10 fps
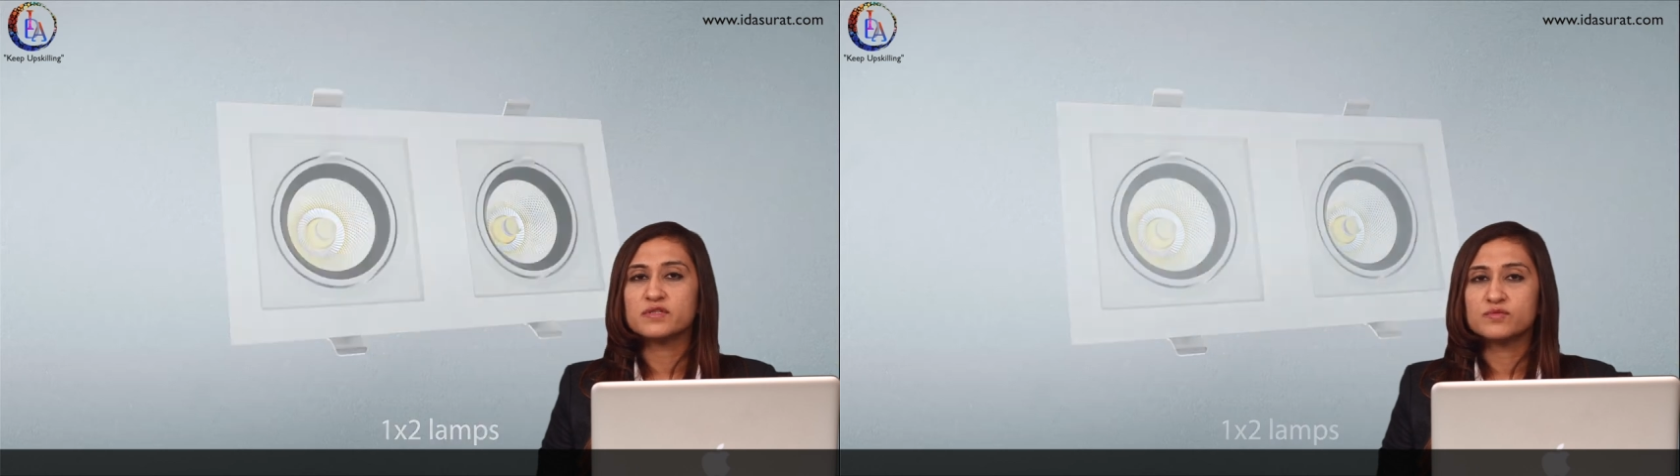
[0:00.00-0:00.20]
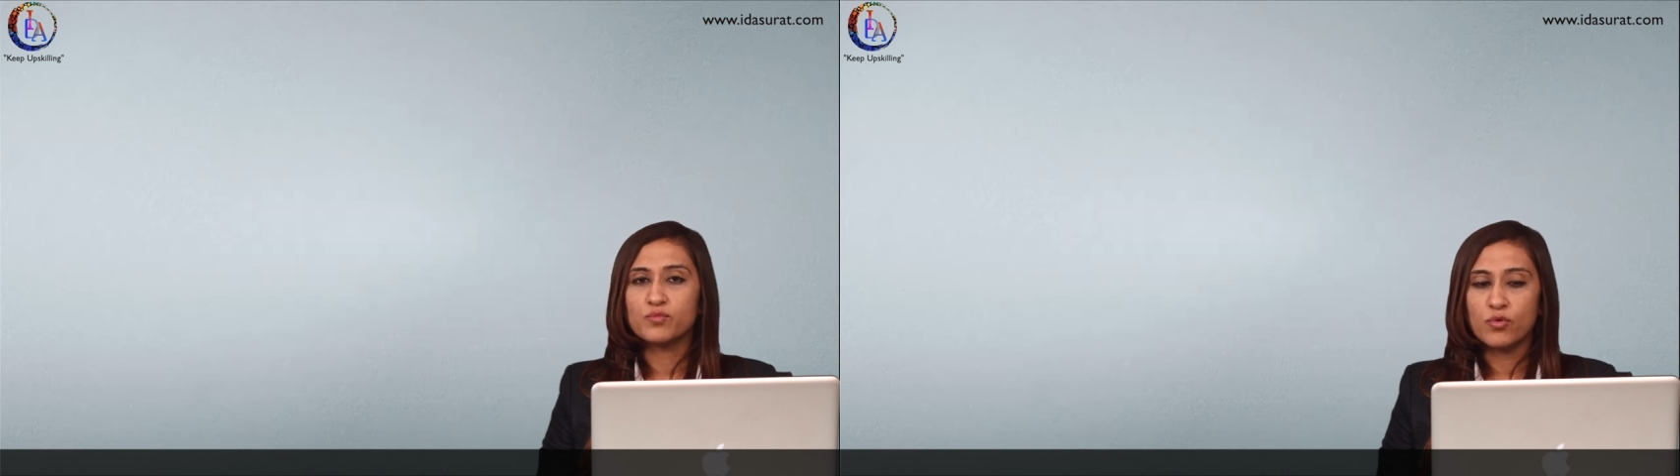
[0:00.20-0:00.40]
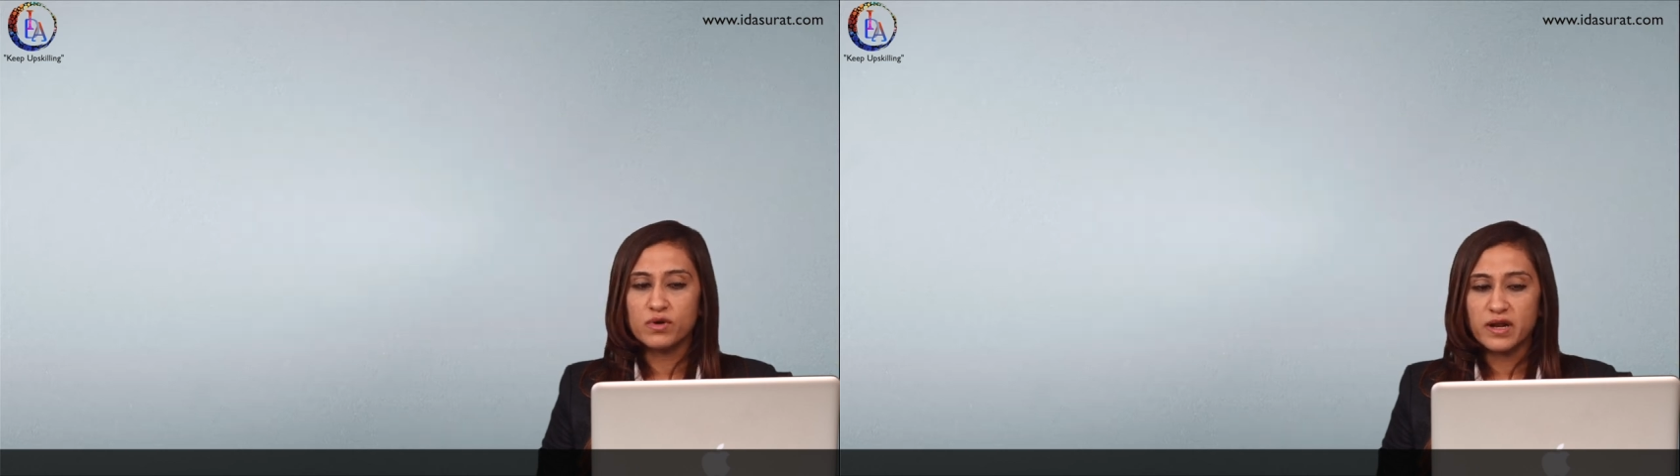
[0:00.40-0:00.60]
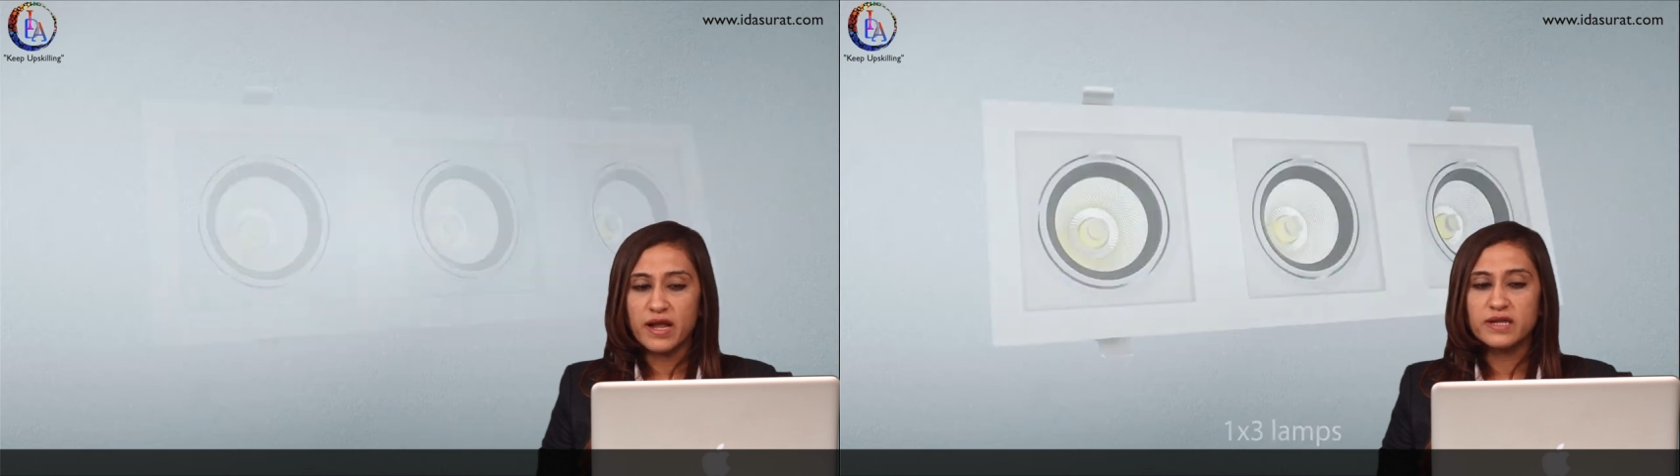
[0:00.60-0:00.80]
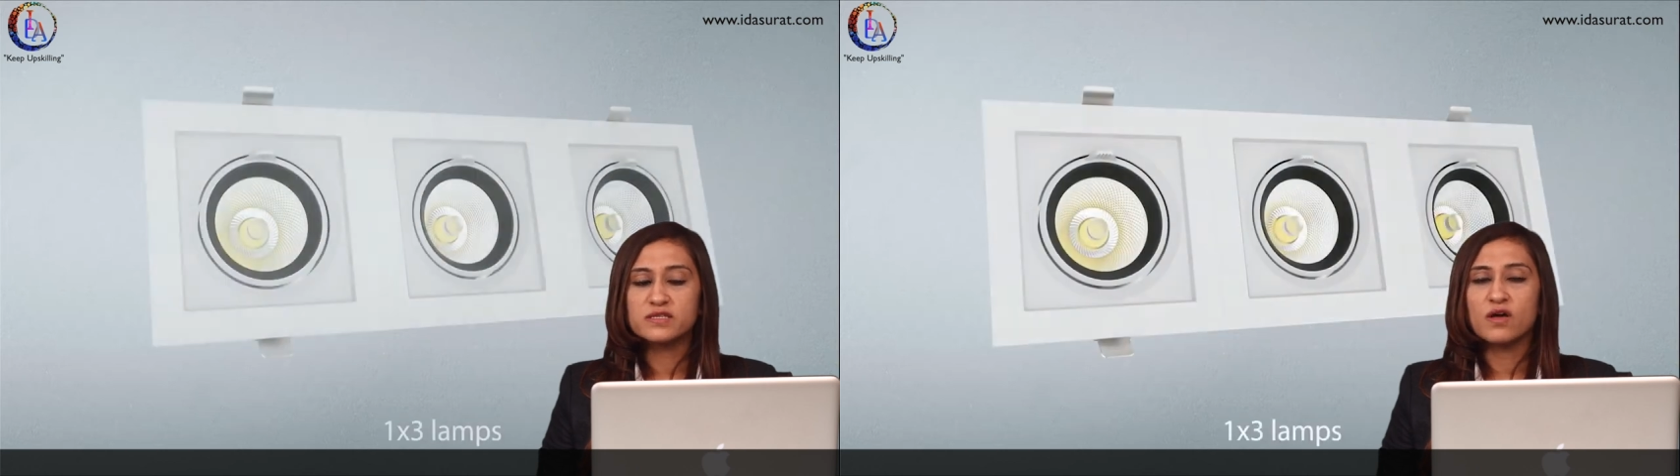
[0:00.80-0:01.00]

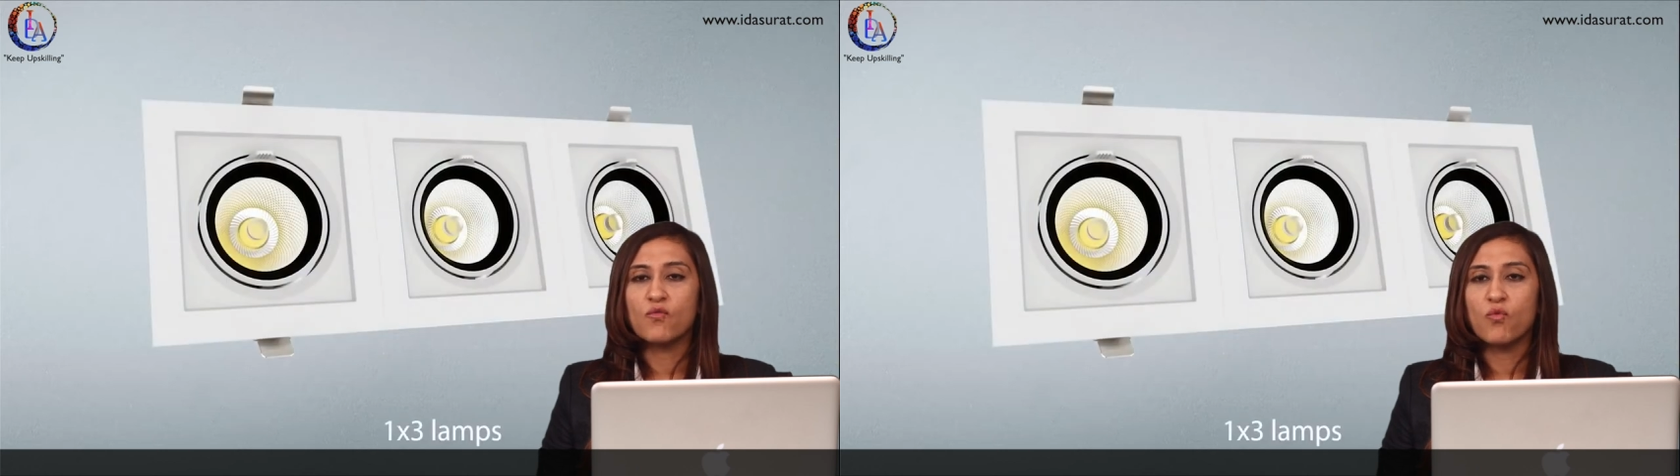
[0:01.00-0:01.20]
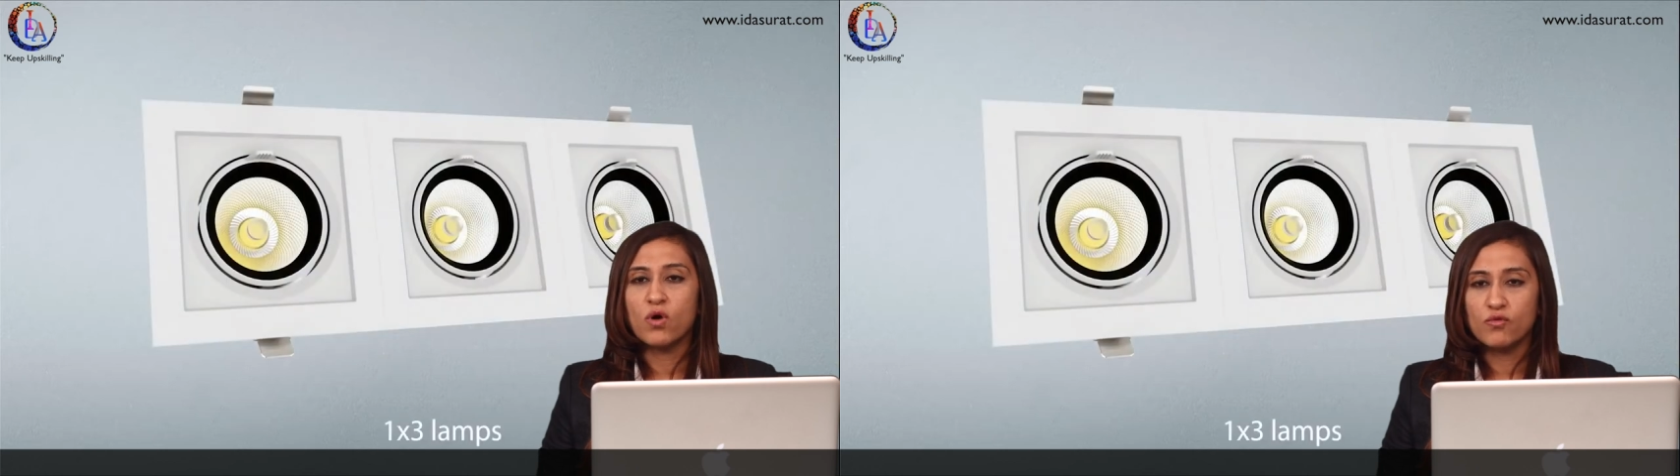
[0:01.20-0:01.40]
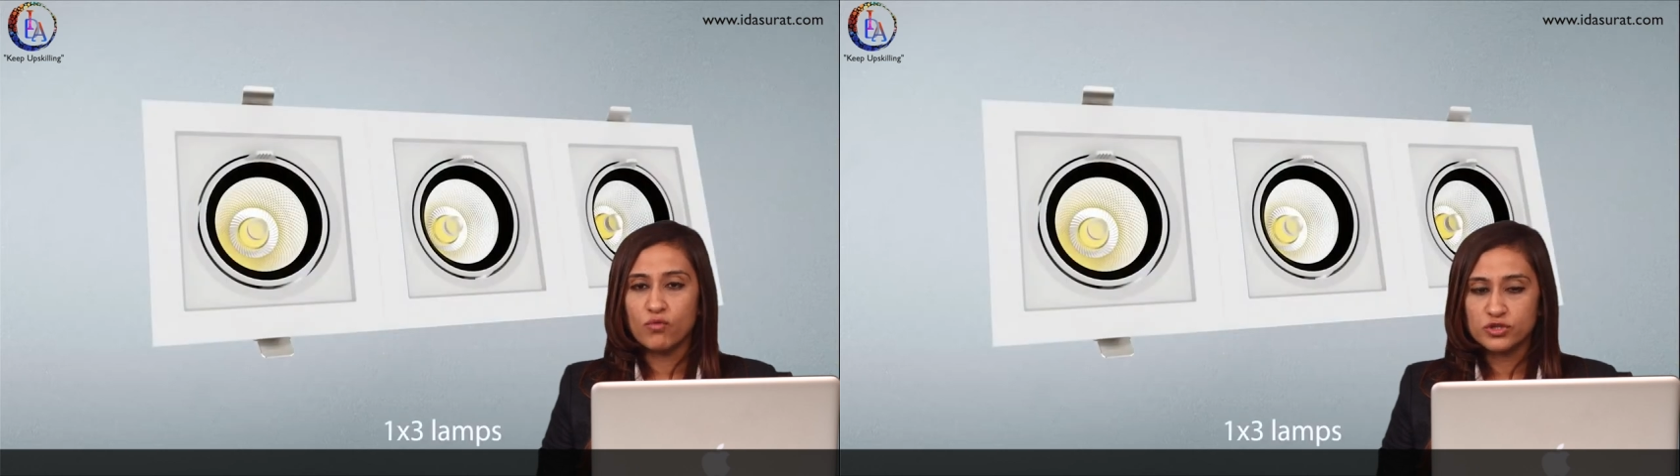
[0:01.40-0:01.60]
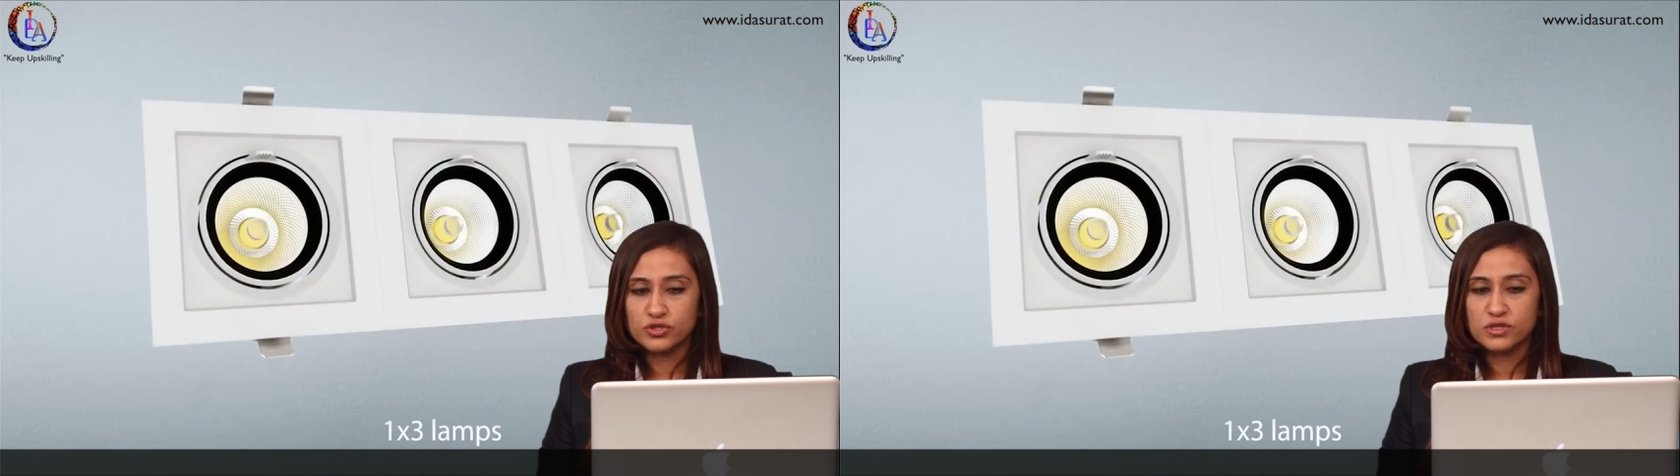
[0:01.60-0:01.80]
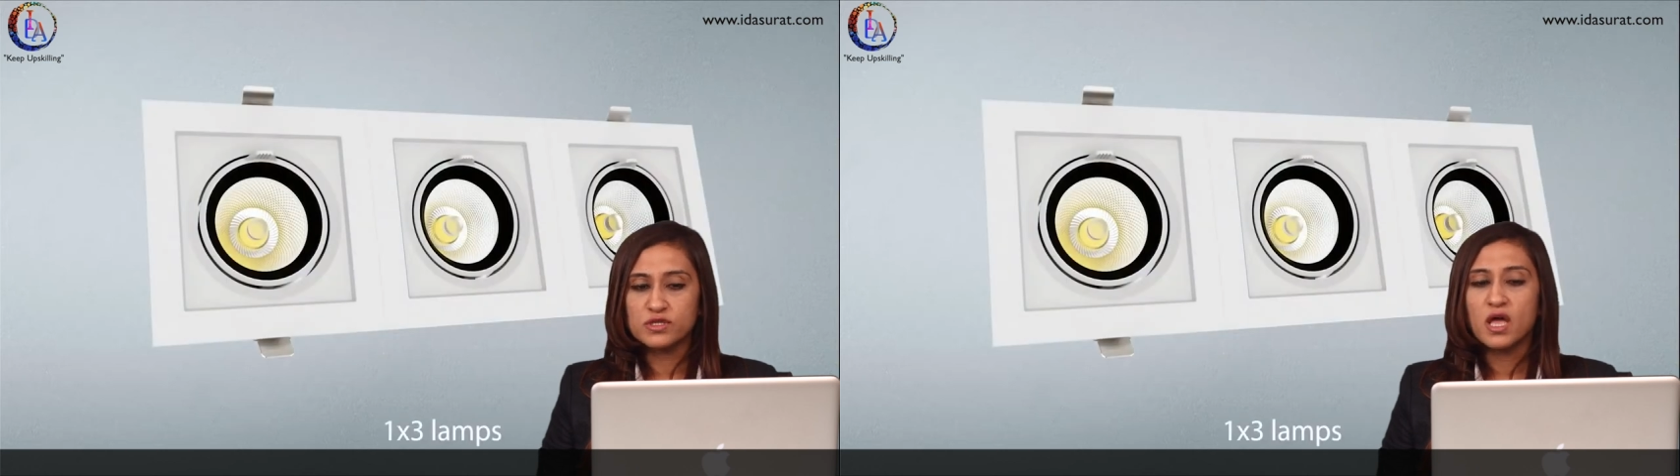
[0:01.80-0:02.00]
spotlights, a wall
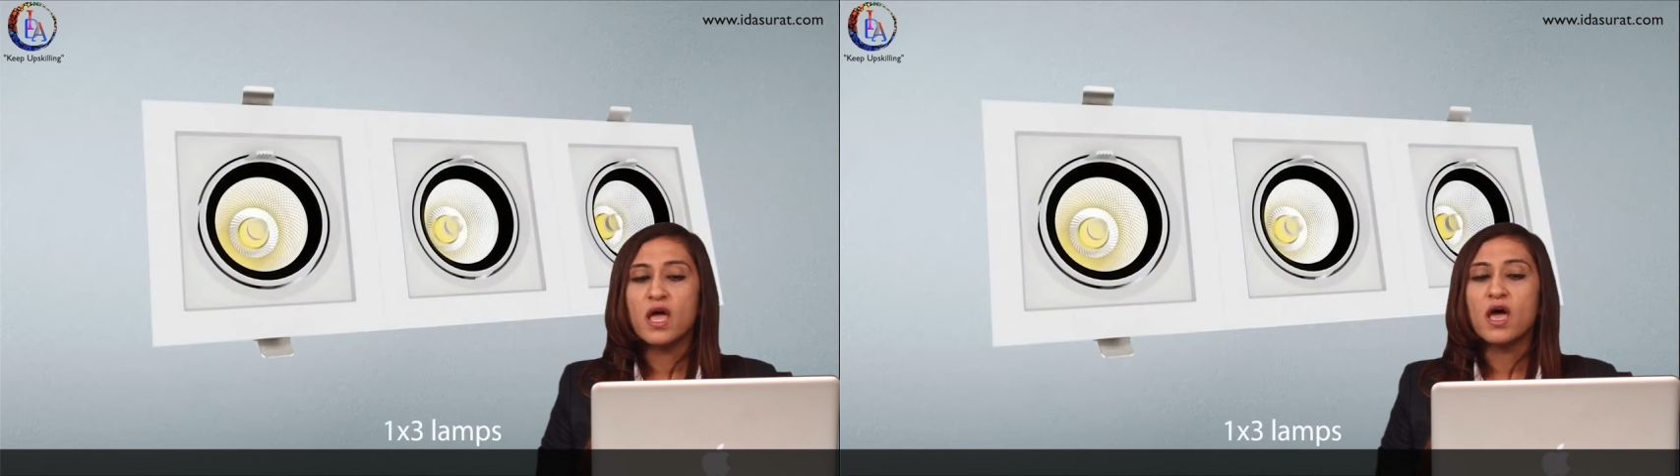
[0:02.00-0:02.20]
washers,